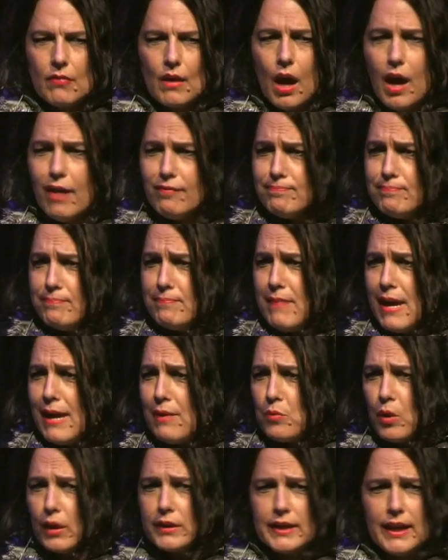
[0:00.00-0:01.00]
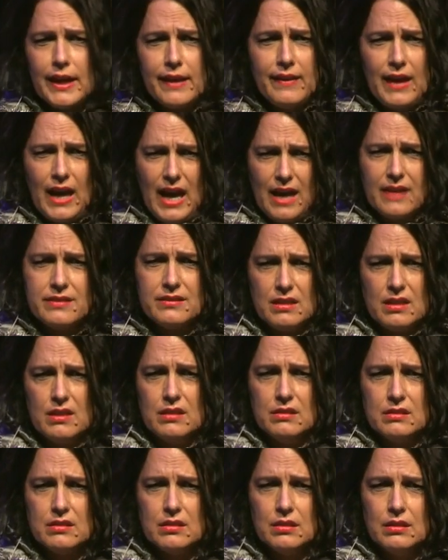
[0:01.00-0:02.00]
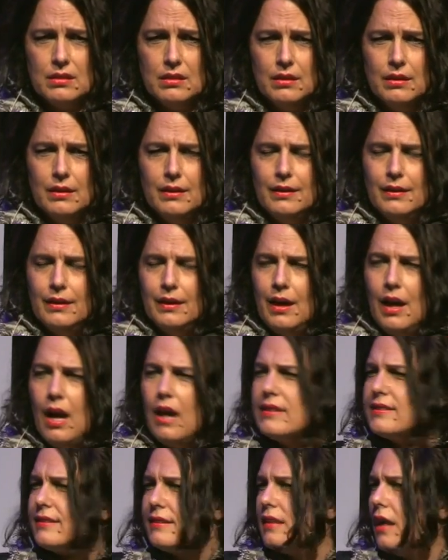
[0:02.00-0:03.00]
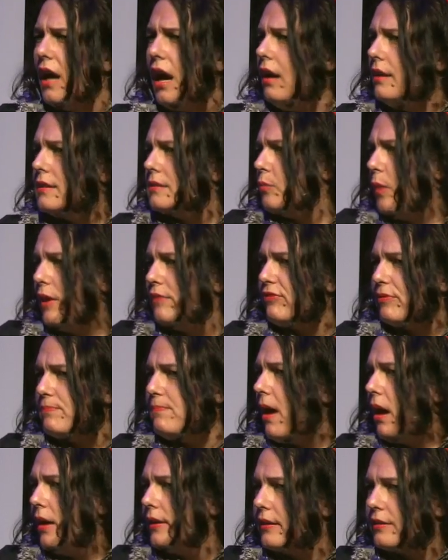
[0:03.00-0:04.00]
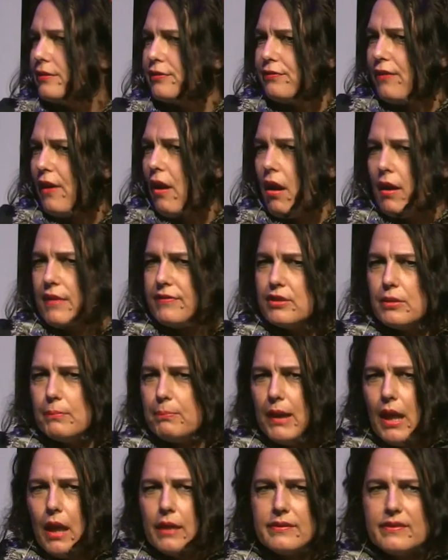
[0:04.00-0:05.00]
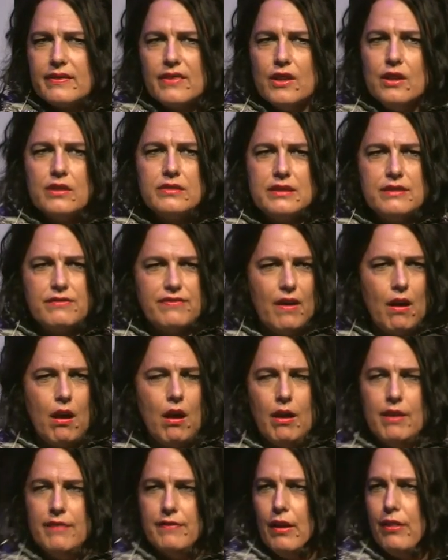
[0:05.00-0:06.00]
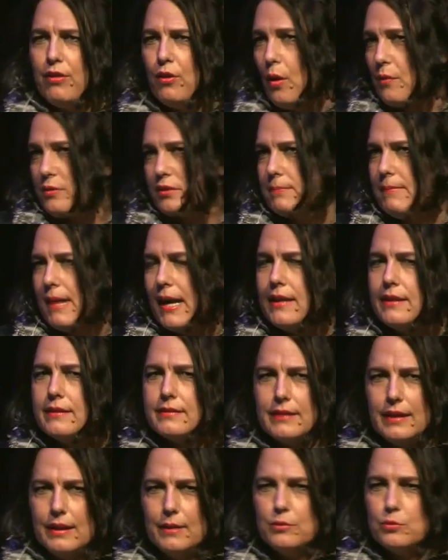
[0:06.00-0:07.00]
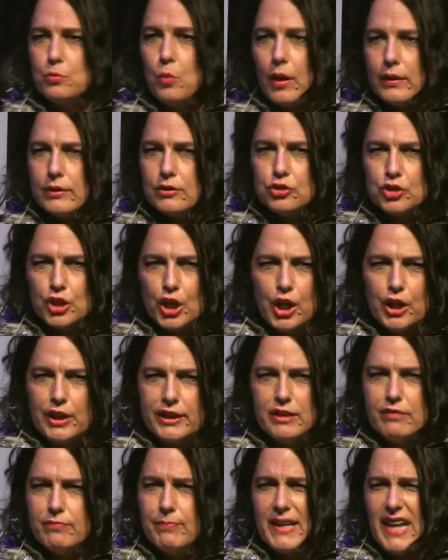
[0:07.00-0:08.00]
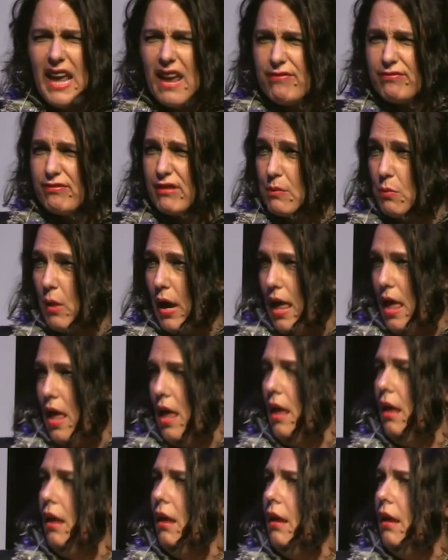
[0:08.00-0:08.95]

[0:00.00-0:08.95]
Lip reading: I haven't met one yet that hasn't. I went from -5 to +35. I thought I was amazing. It was one journey. You've been everywhere.